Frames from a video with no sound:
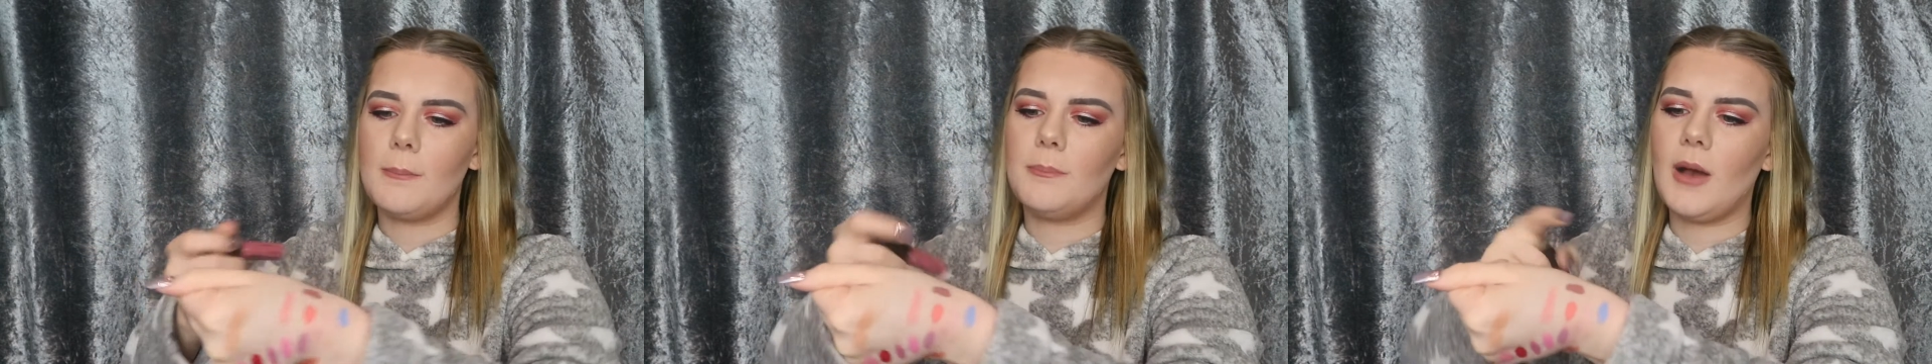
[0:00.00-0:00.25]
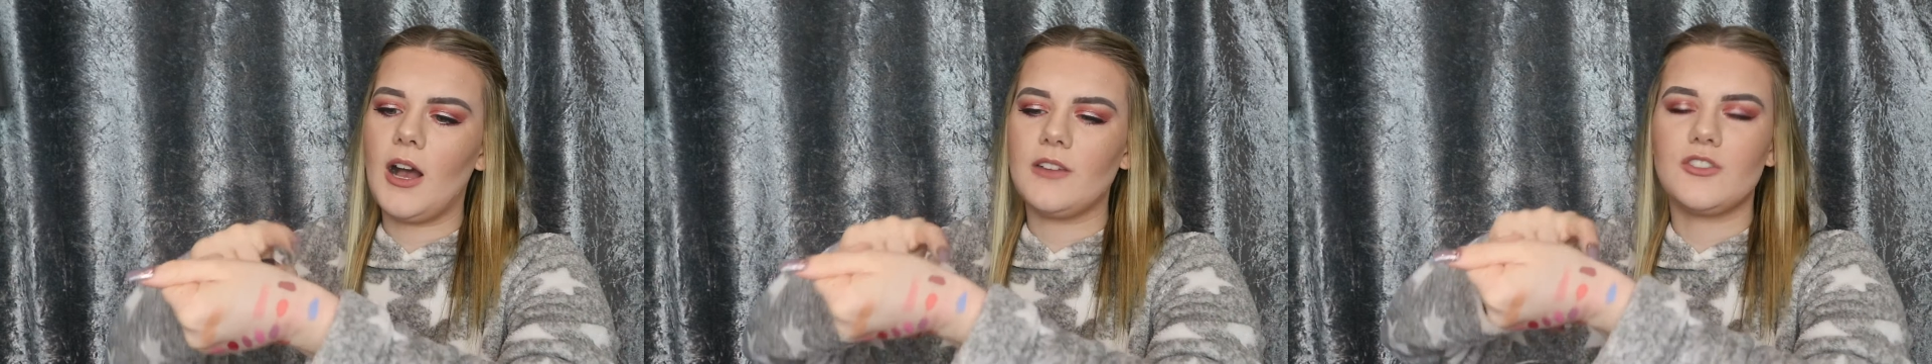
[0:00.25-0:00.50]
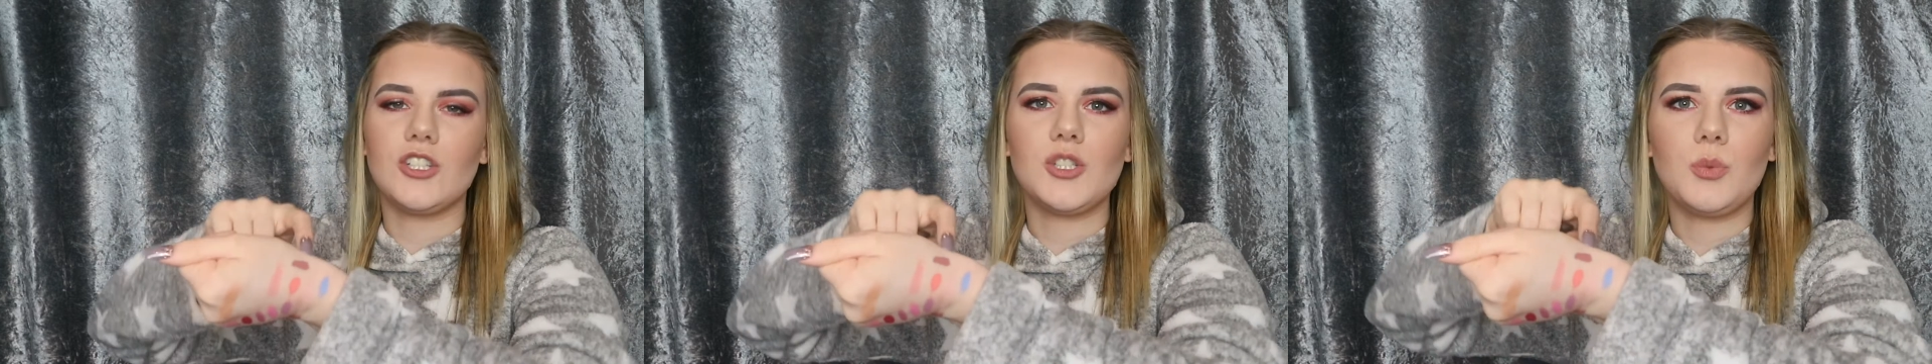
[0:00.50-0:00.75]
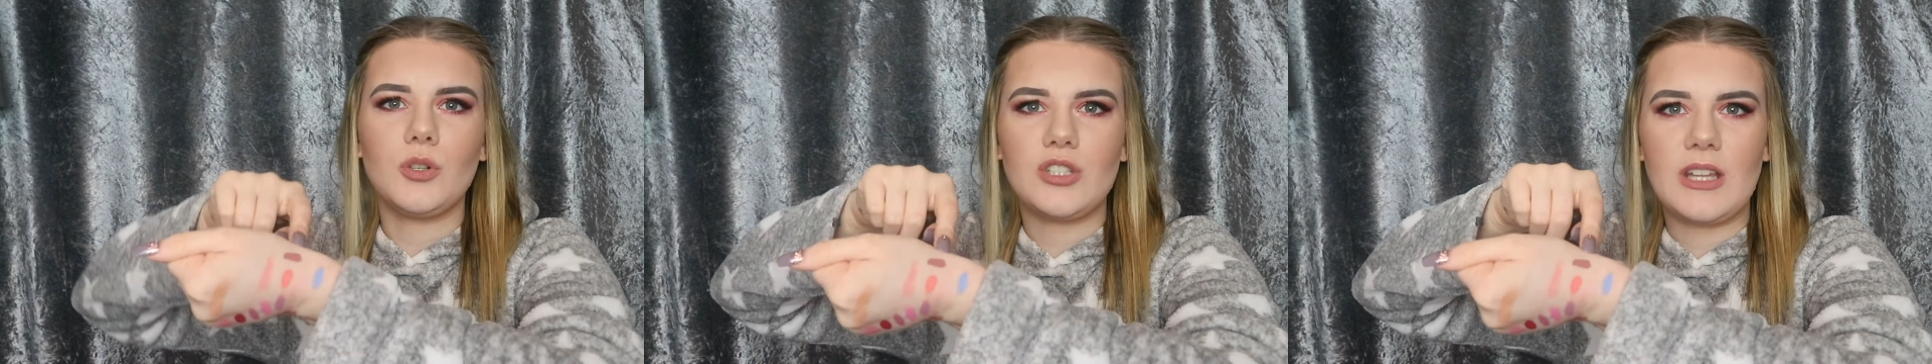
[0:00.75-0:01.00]
But I
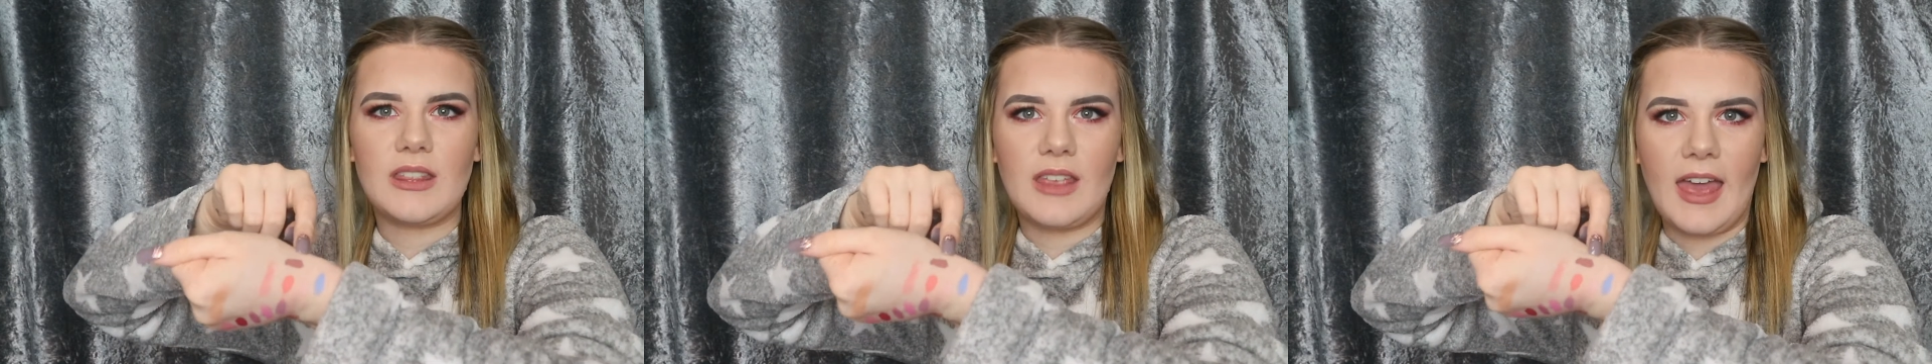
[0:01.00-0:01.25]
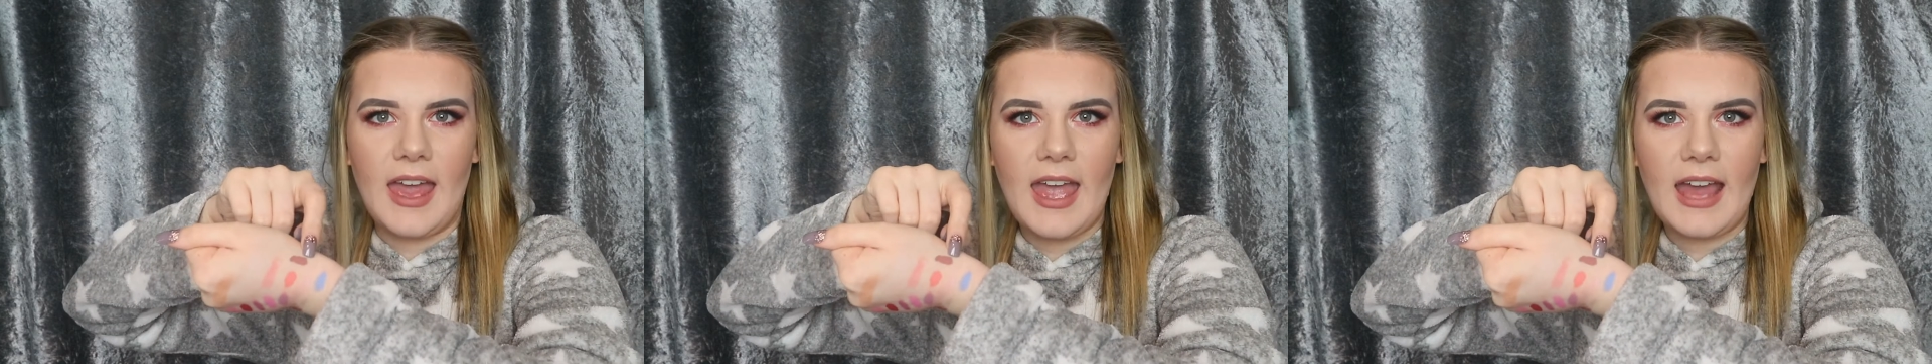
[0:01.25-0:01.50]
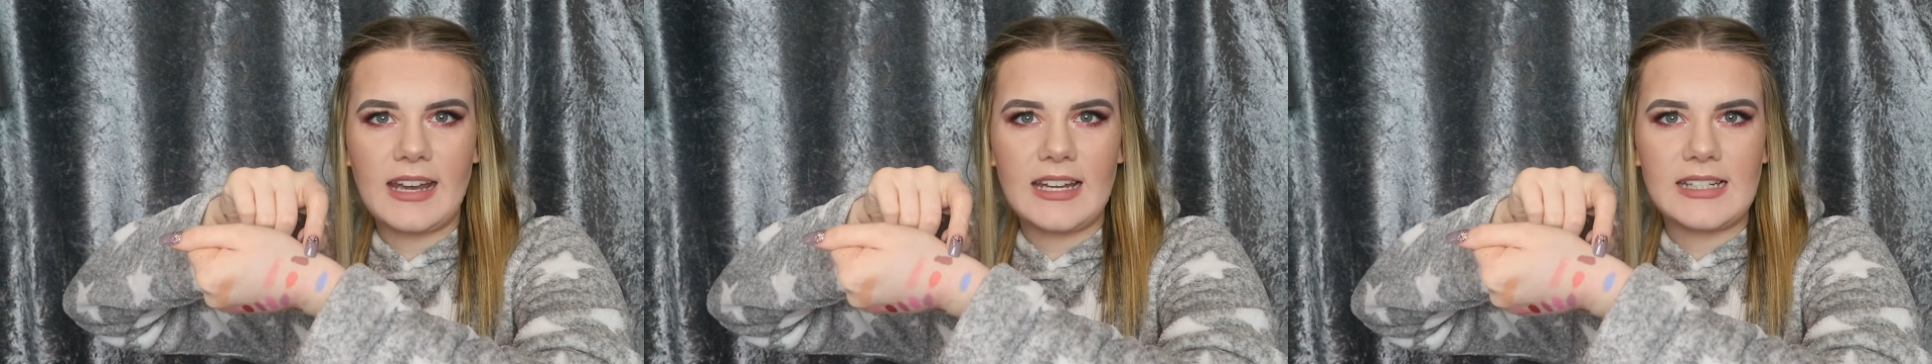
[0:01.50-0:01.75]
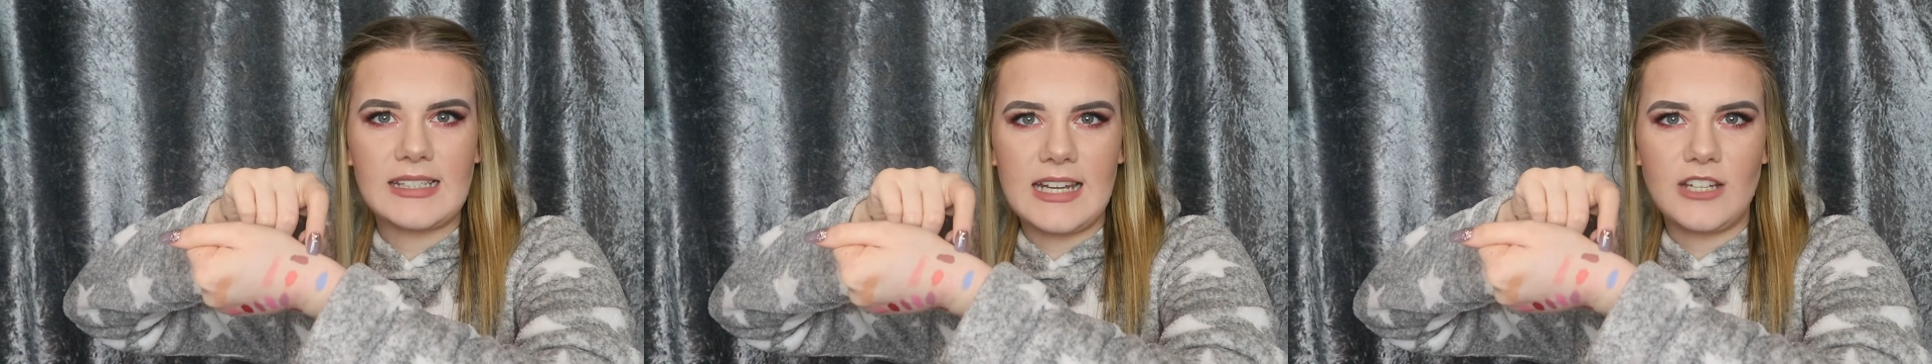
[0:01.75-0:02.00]
just swatched it there and
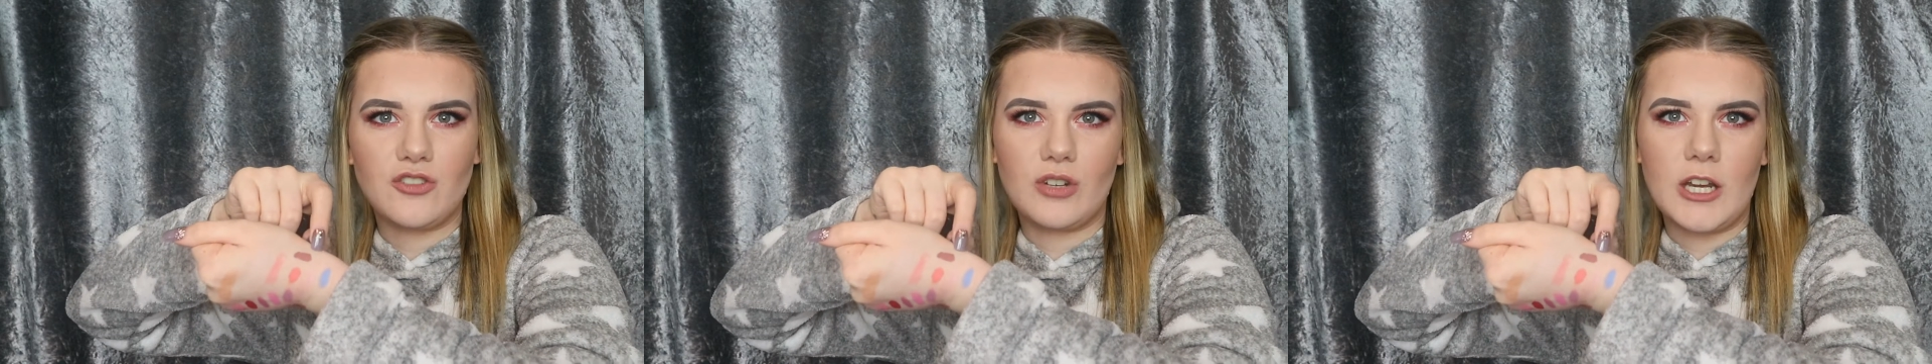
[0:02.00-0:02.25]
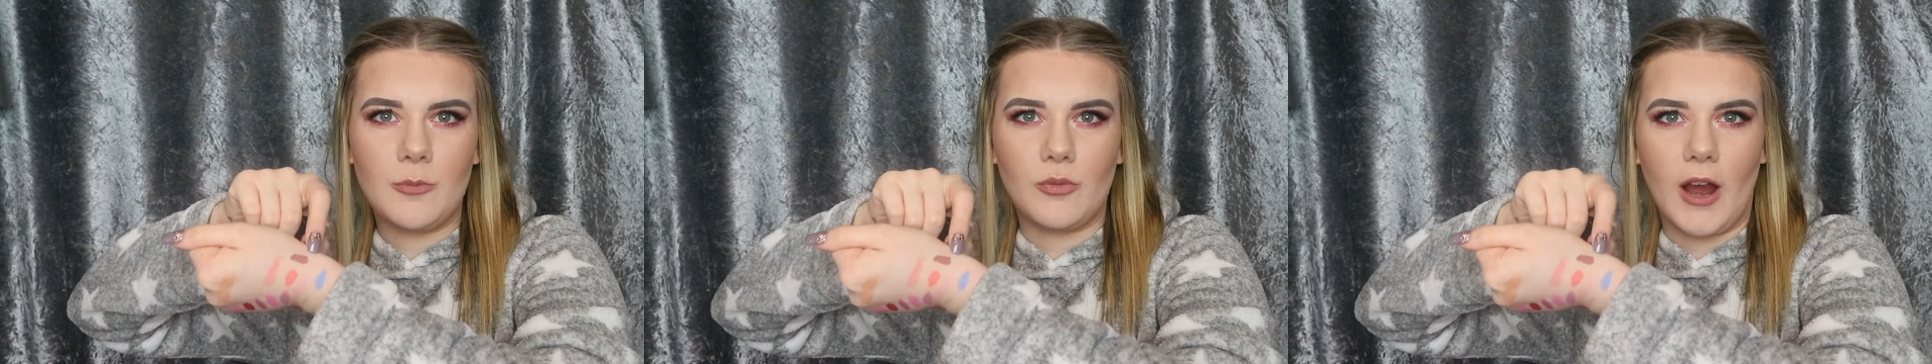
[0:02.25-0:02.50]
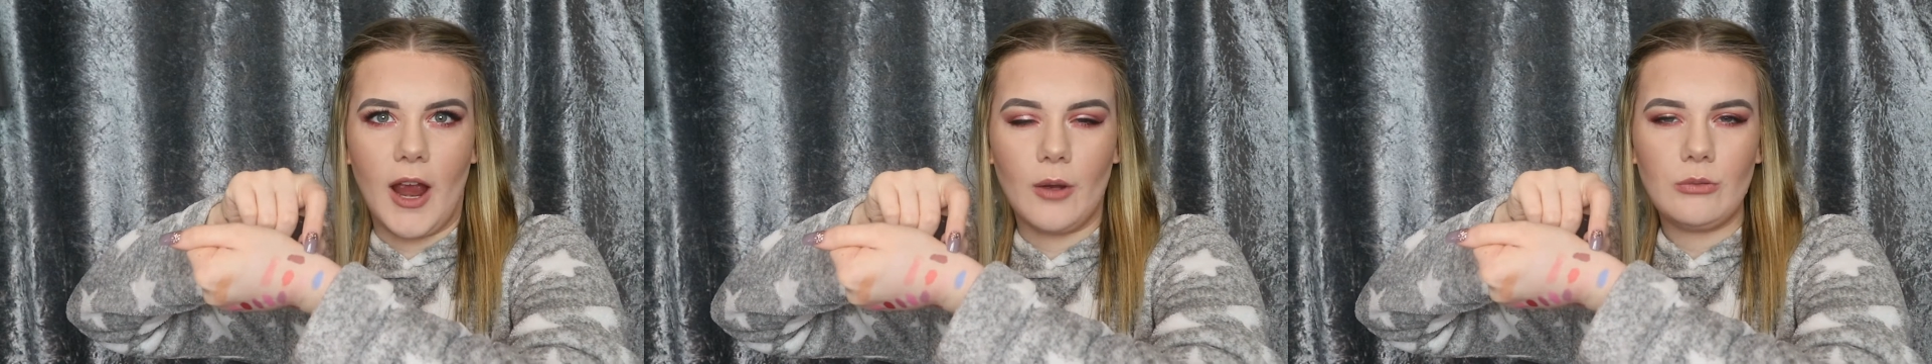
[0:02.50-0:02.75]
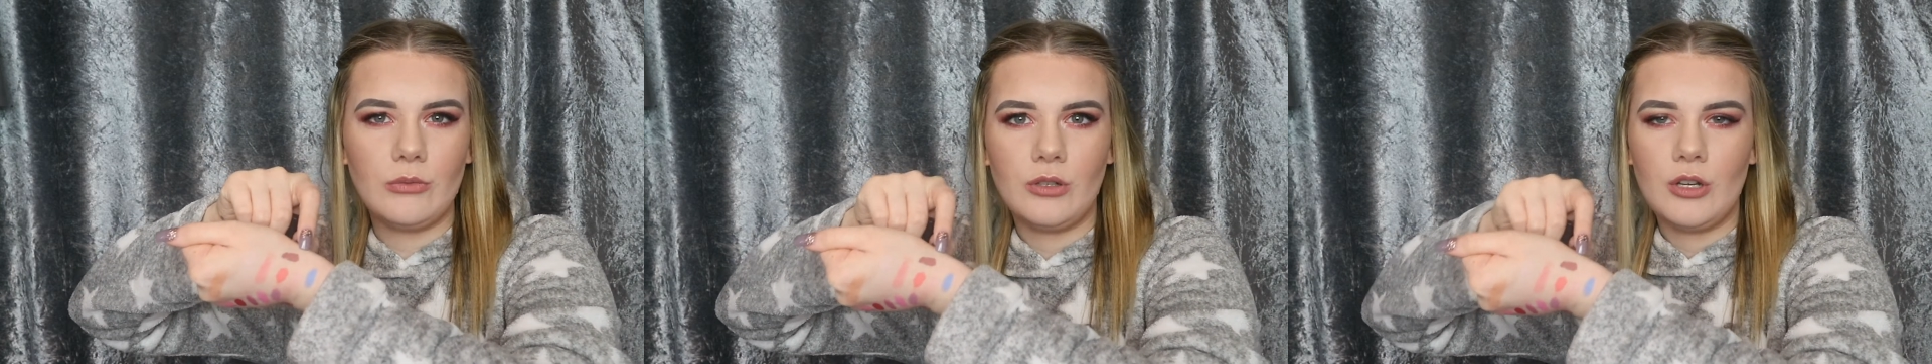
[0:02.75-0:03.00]
it is literally
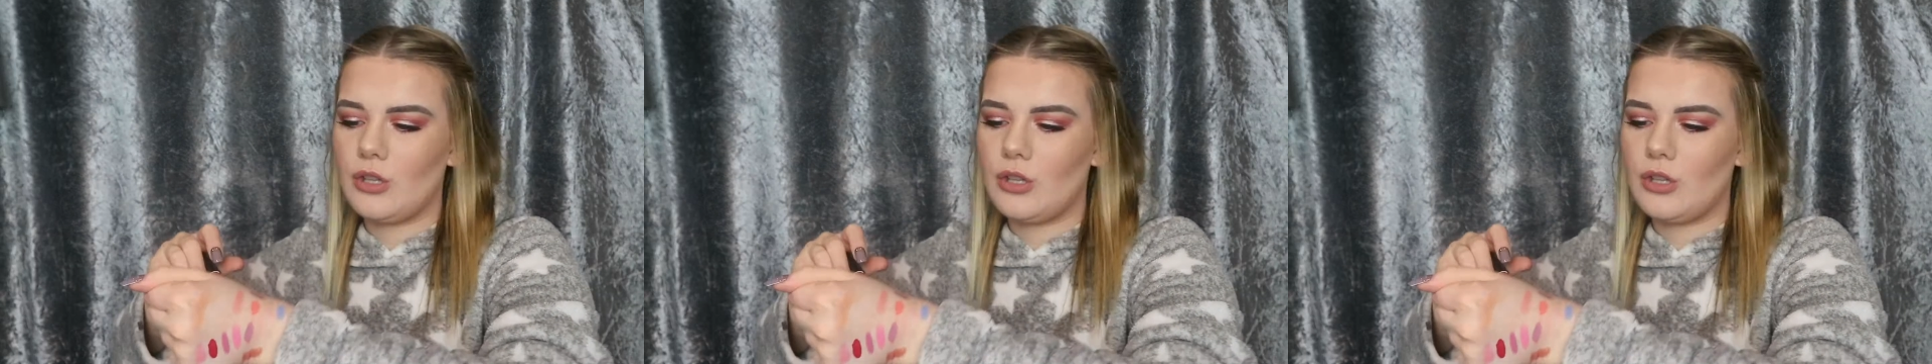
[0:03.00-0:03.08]
brown.